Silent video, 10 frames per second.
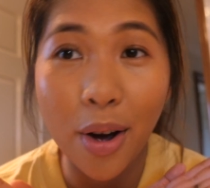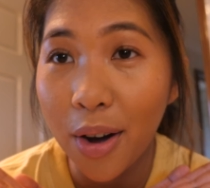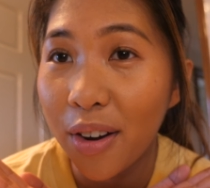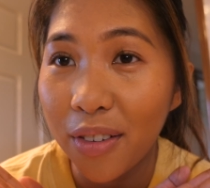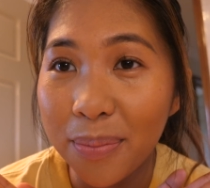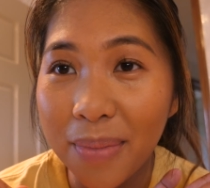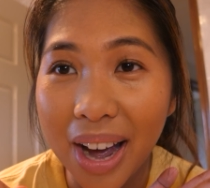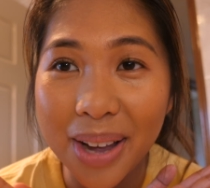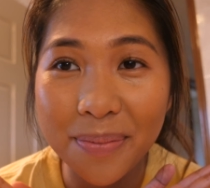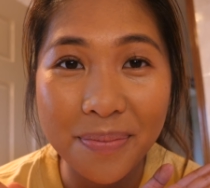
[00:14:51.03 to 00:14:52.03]
of
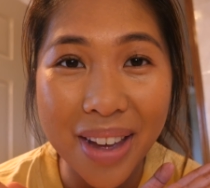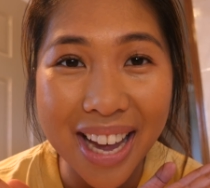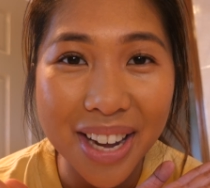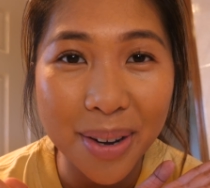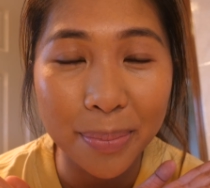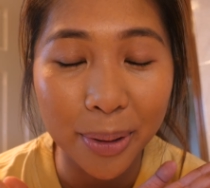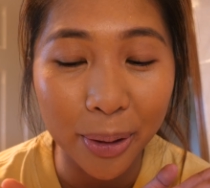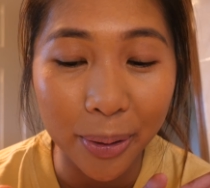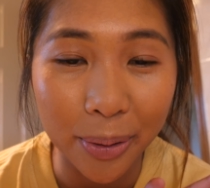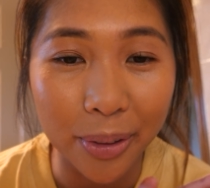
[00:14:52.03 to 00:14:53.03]
my makeup
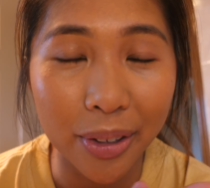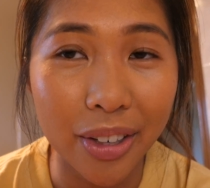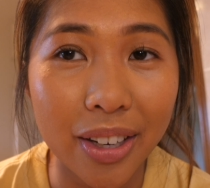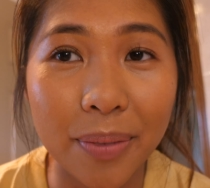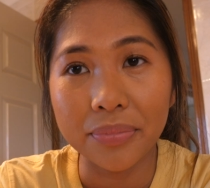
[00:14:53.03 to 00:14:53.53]
look.